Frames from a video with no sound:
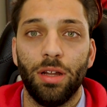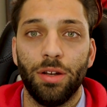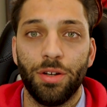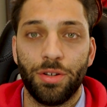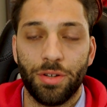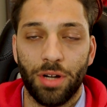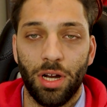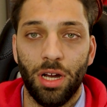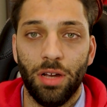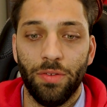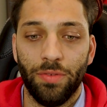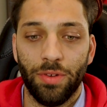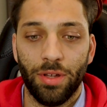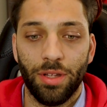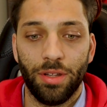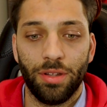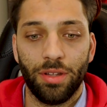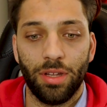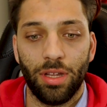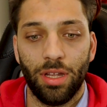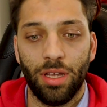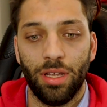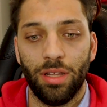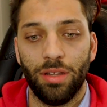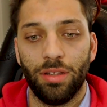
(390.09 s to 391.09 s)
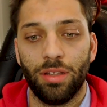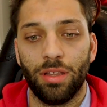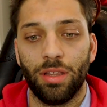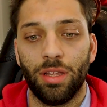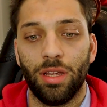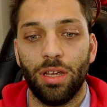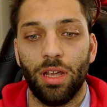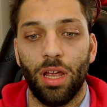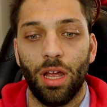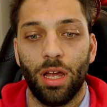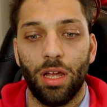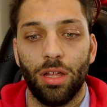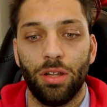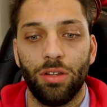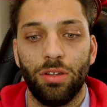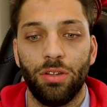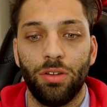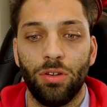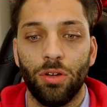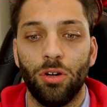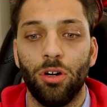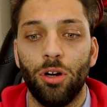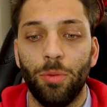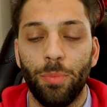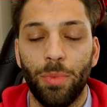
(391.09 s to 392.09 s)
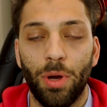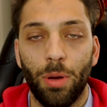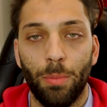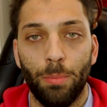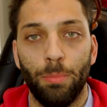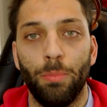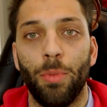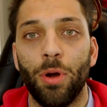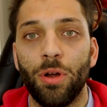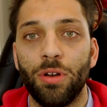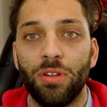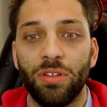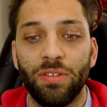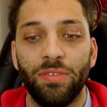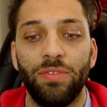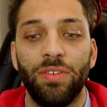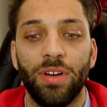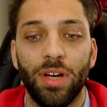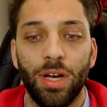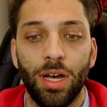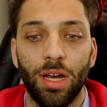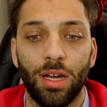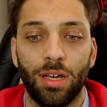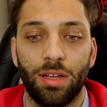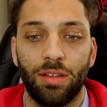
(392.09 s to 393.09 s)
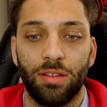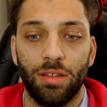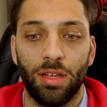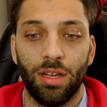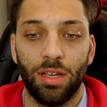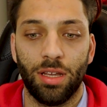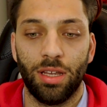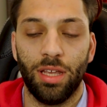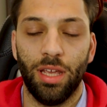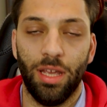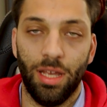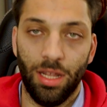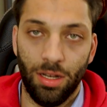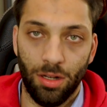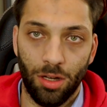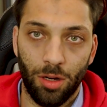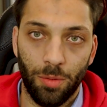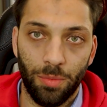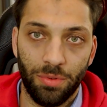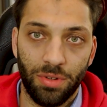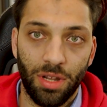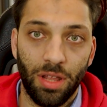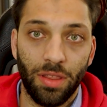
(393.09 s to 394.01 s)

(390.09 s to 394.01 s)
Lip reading: drivers is the Storm Motorworks gear knobs.